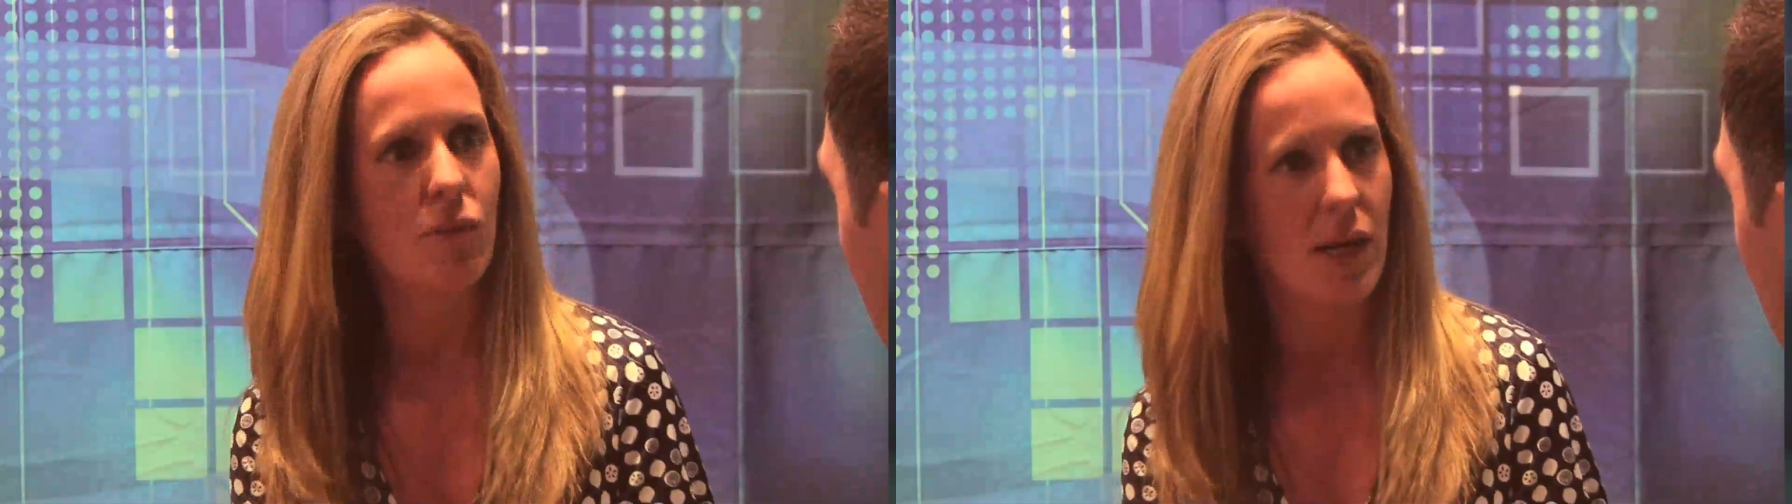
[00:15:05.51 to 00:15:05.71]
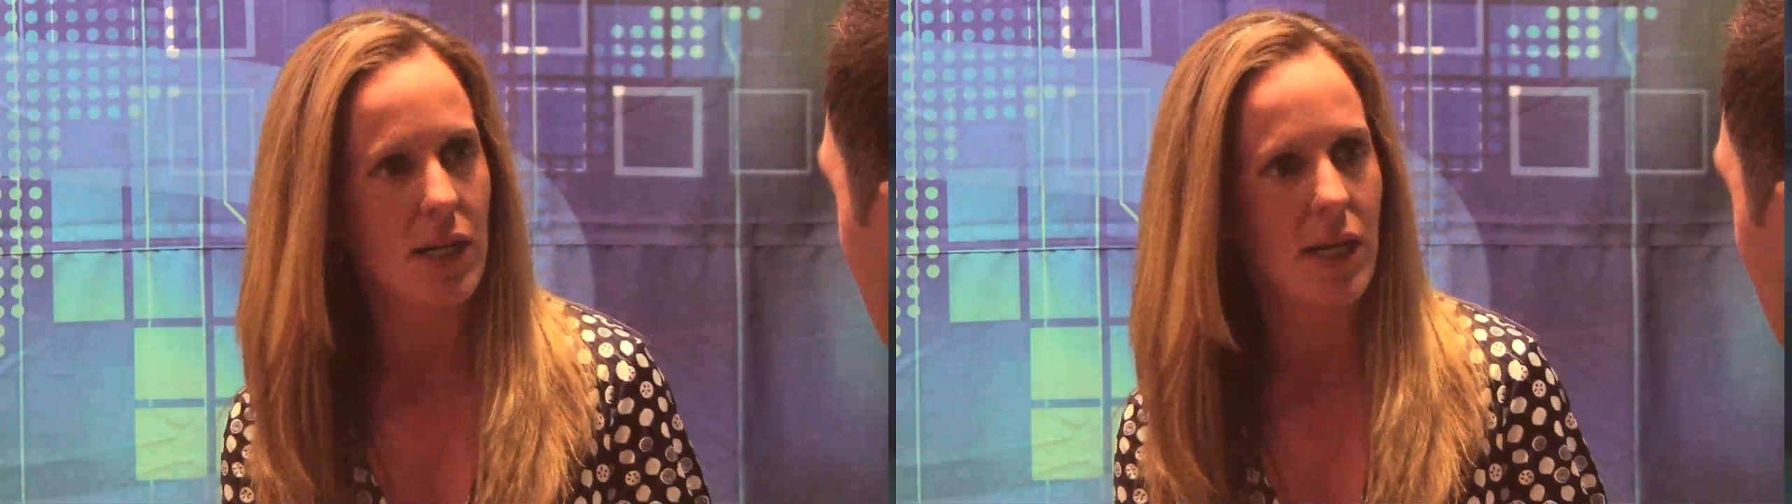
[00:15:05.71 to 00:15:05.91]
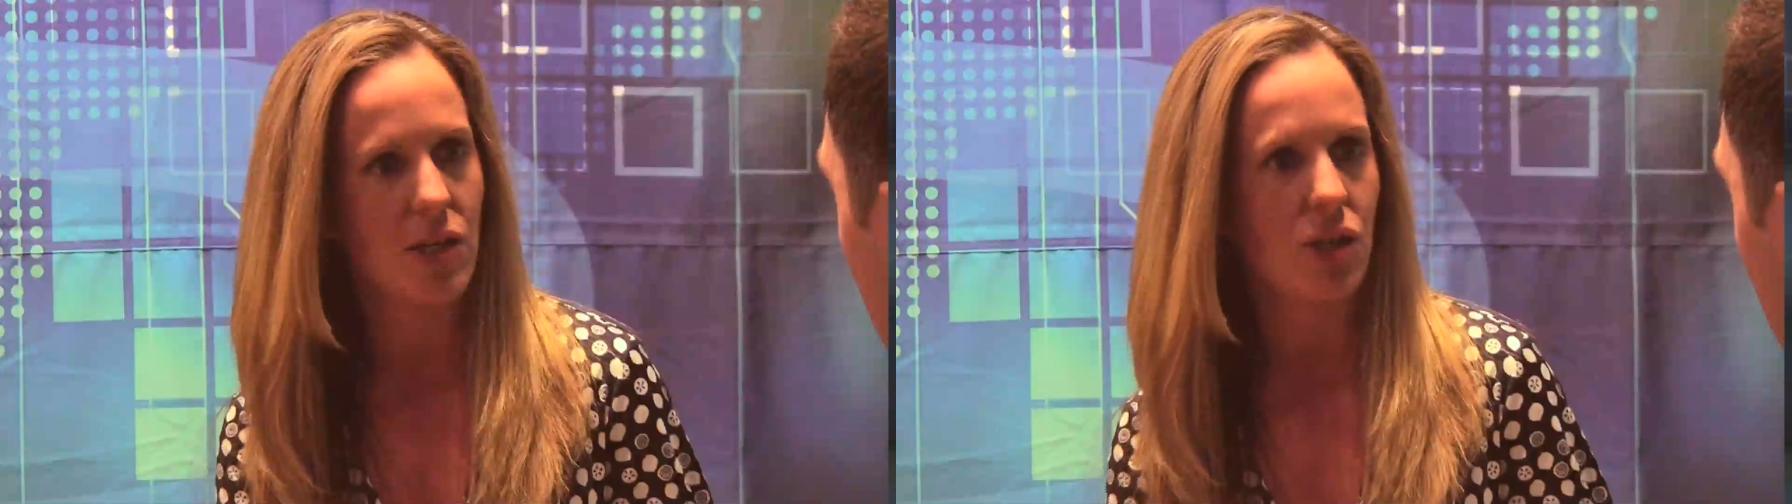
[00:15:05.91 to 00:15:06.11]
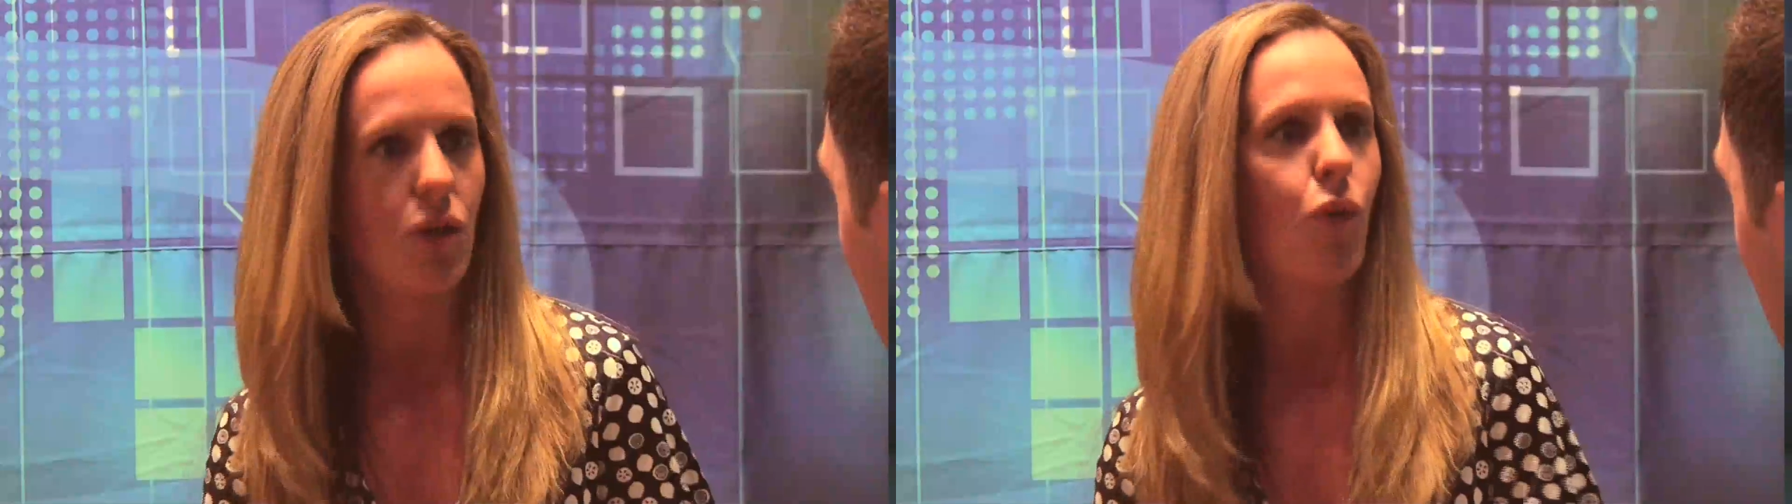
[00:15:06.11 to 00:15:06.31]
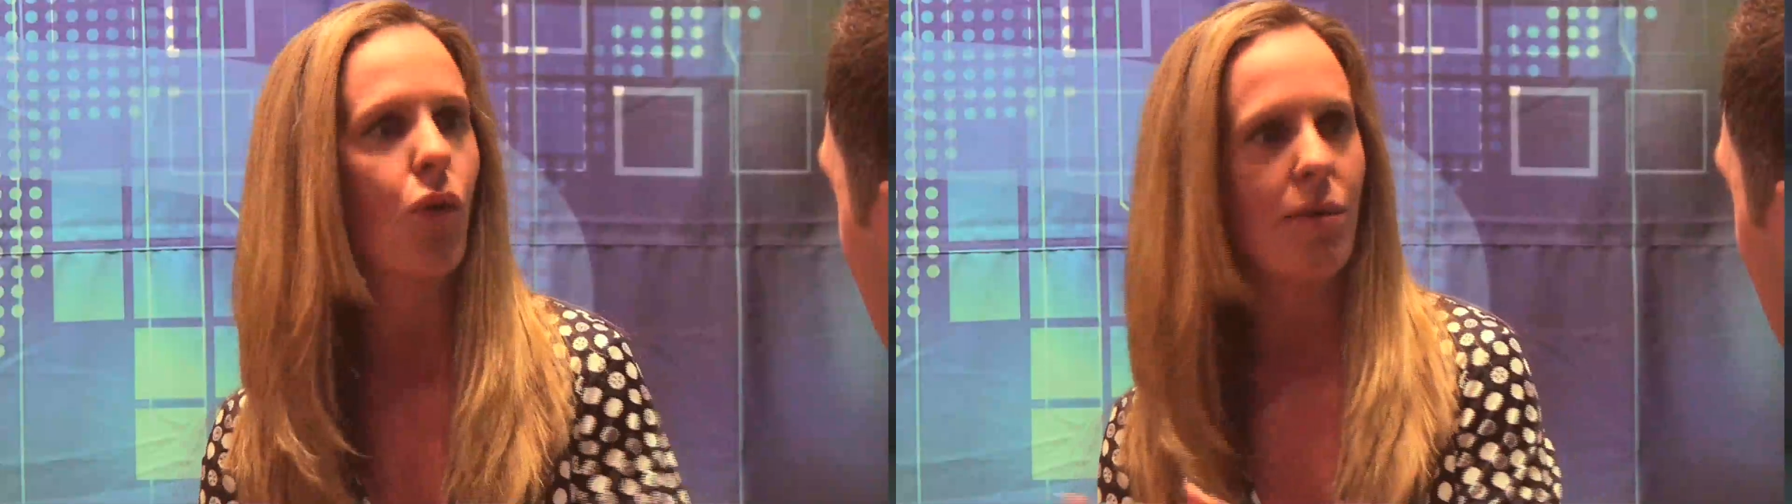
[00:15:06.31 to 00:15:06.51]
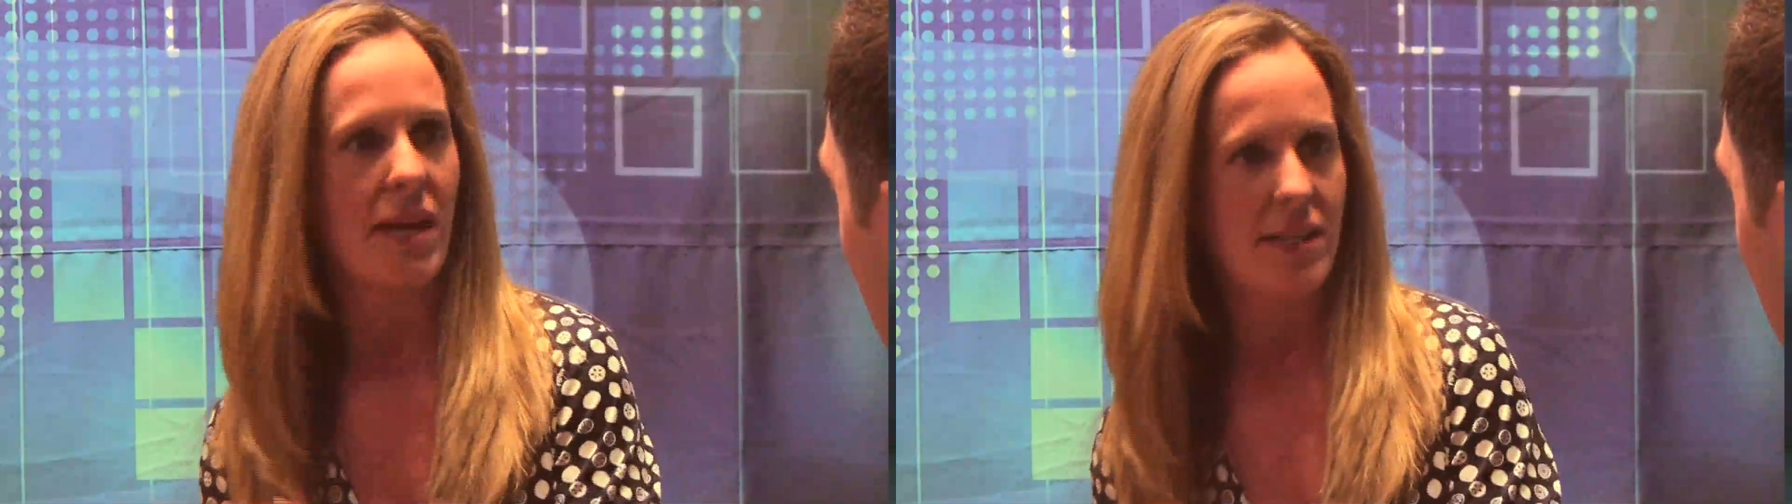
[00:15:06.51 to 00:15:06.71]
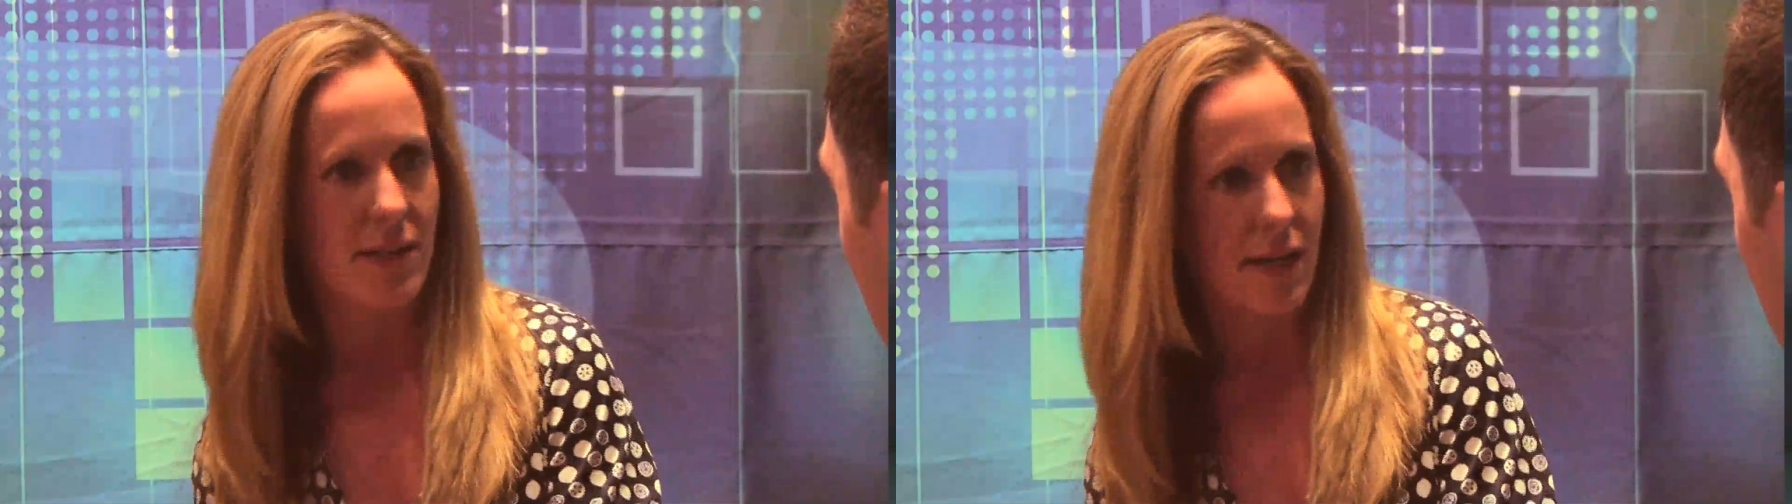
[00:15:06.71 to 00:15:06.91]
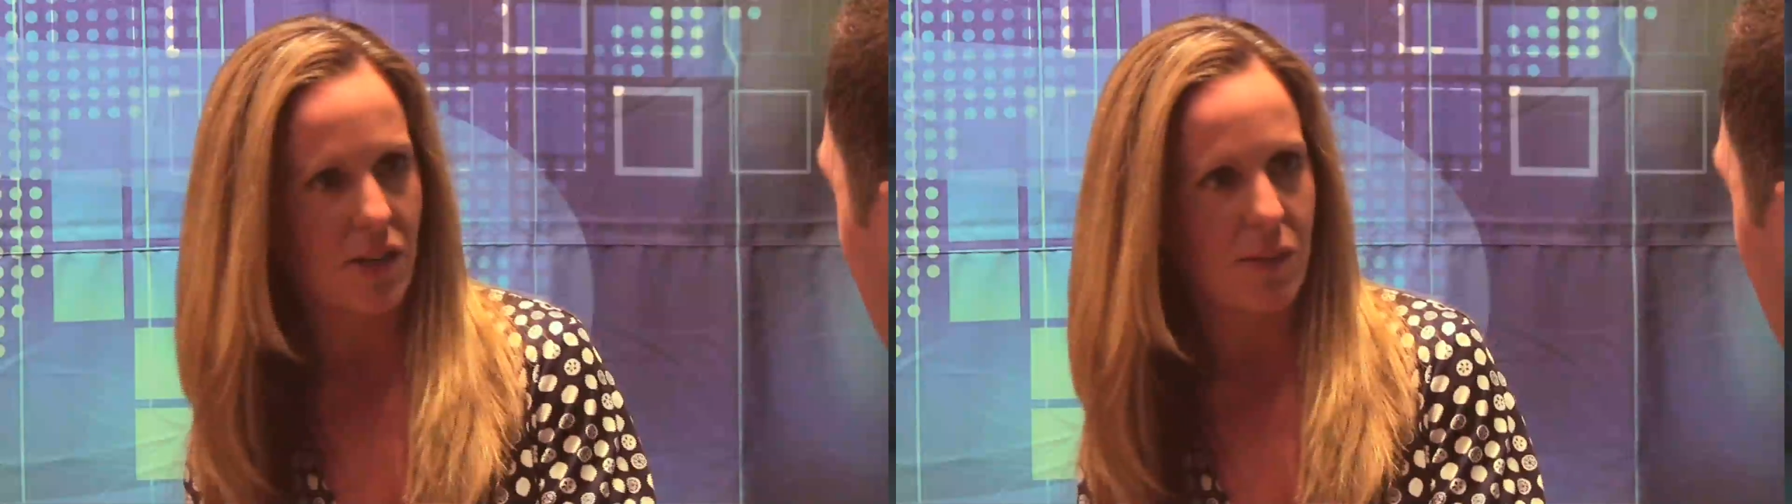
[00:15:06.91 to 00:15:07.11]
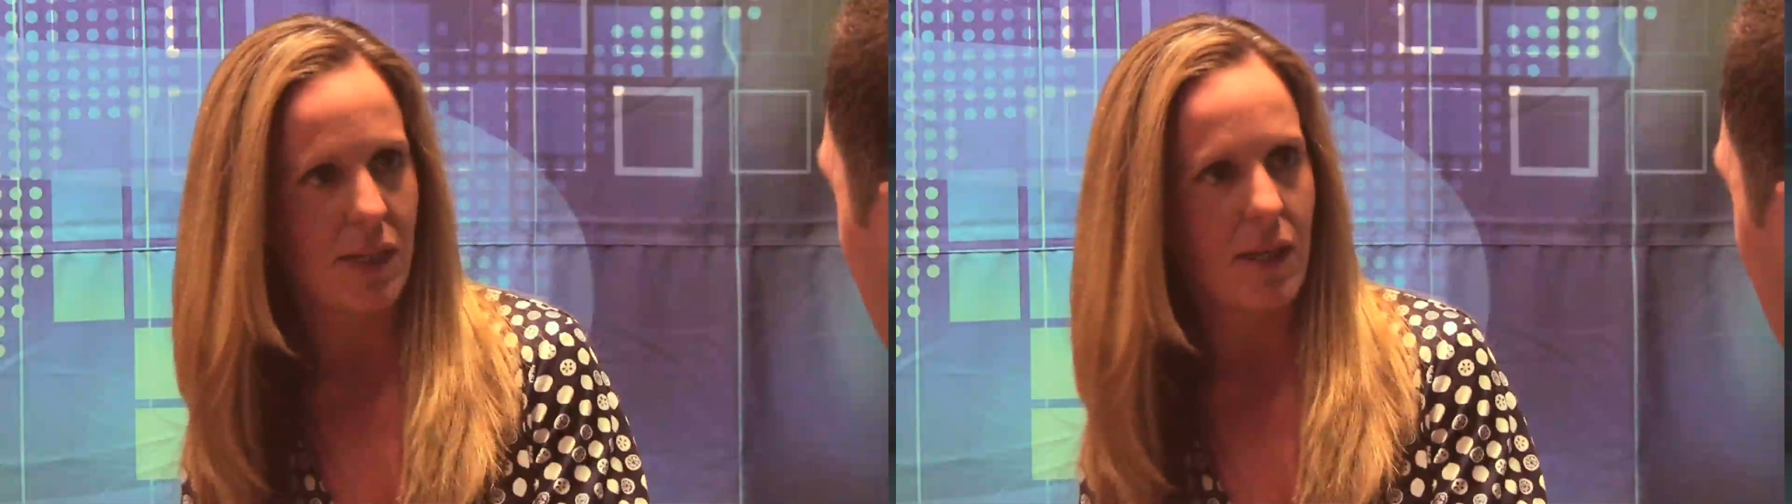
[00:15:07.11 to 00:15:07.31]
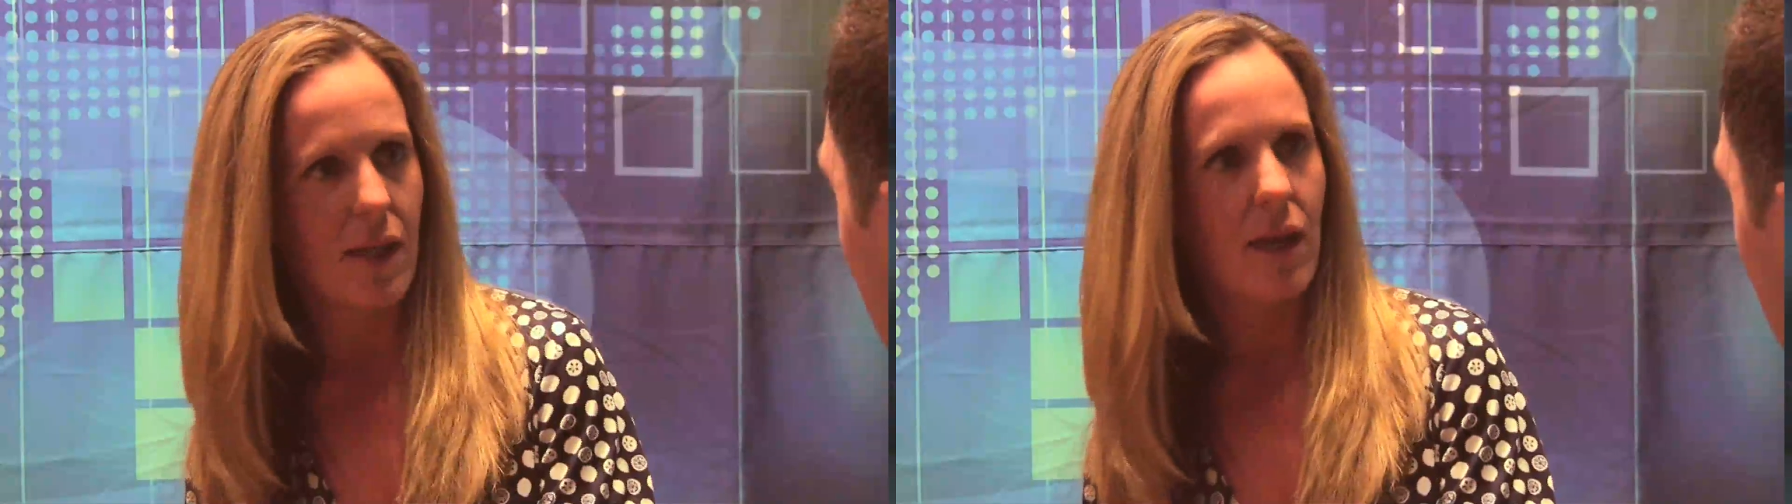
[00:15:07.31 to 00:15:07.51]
radiation or a mastectomy.